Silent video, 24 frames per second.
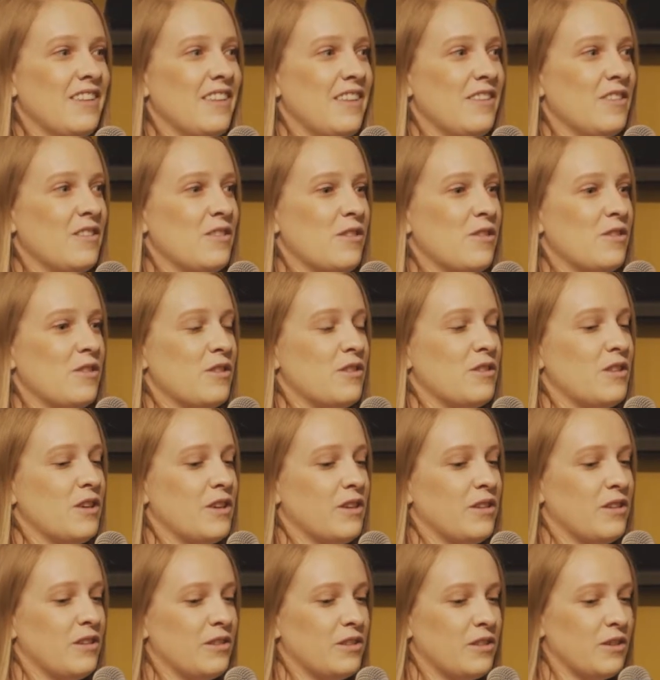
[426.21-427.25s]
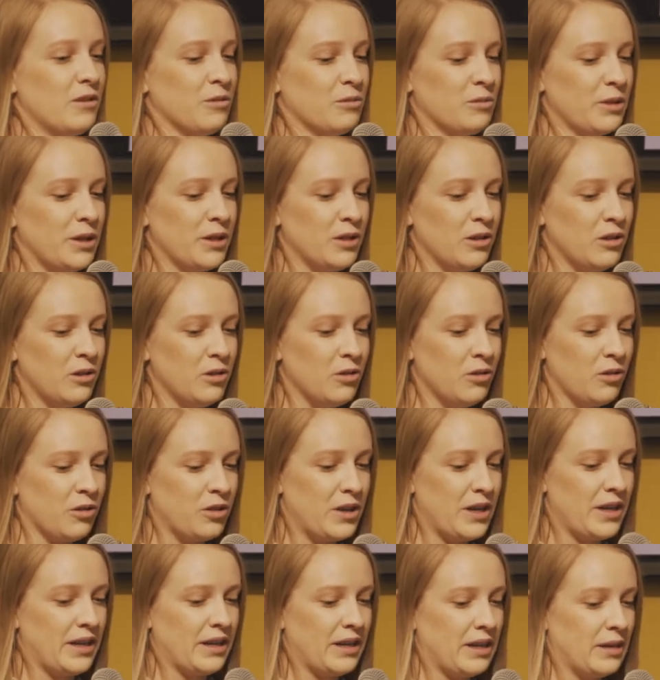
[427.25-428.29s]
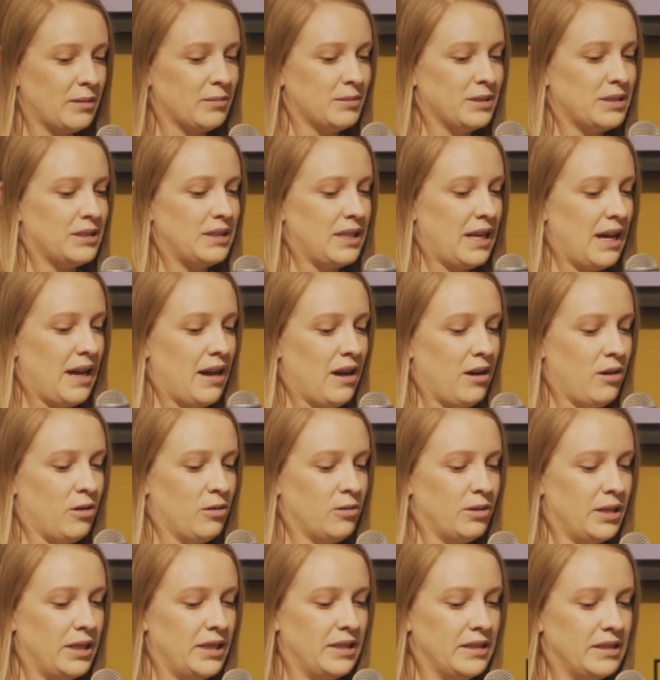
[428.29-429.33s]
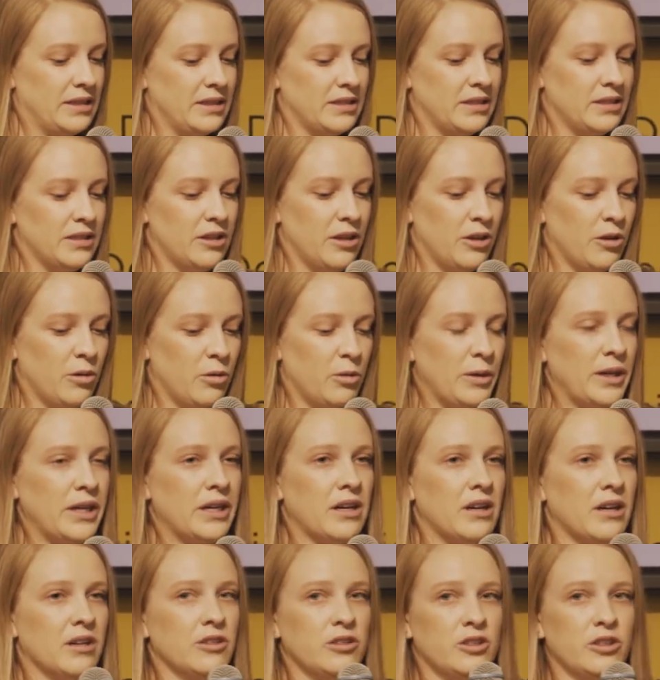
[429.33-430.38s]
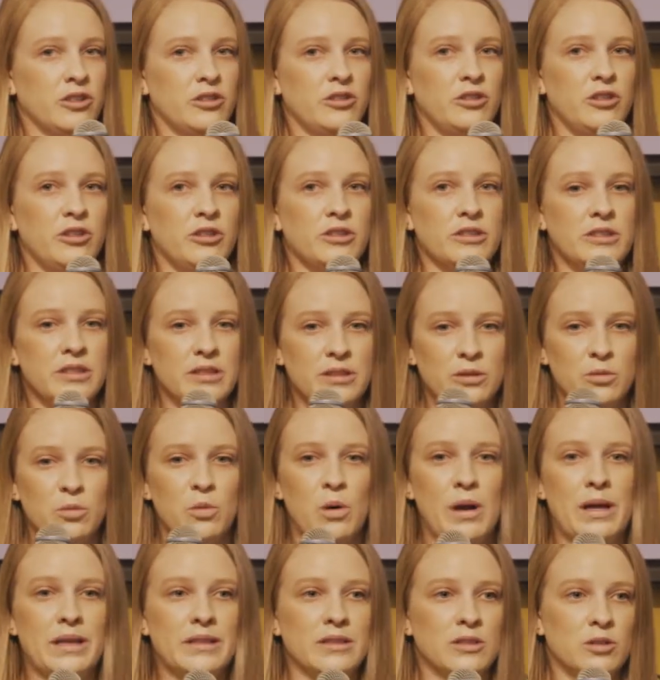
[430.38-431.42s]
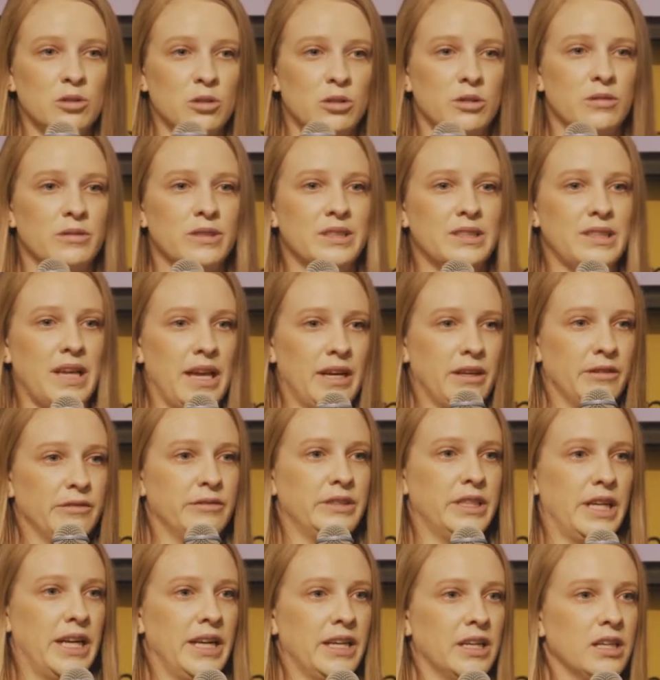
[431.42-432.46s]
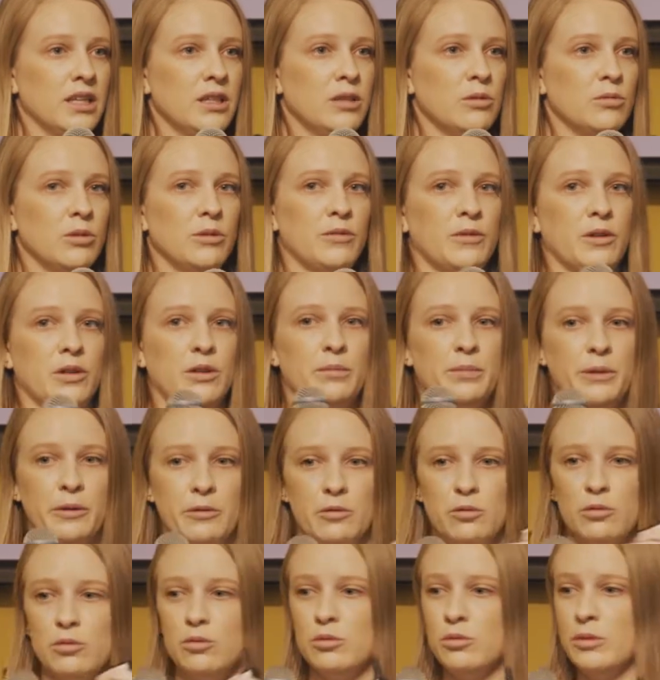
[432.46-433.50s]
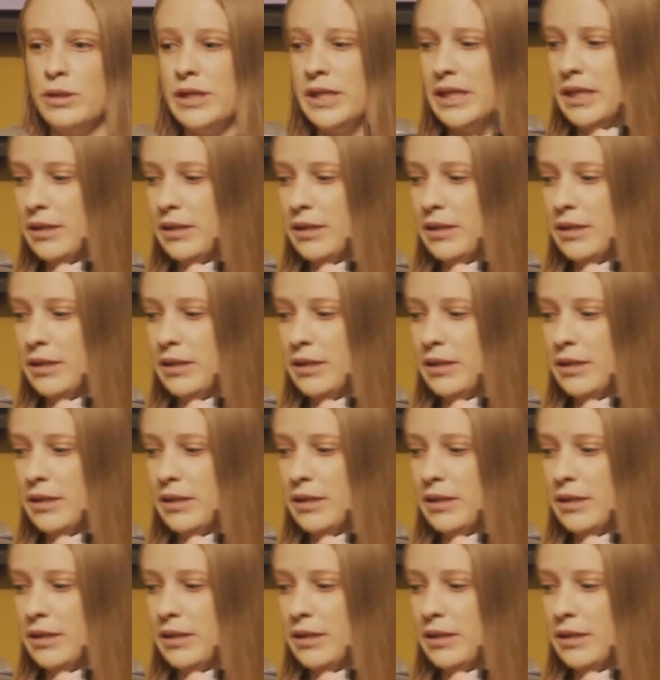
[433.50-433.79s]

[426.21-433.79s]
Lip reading: the real thing comes now is we can't just use this one sort of set of data. We've got to be really,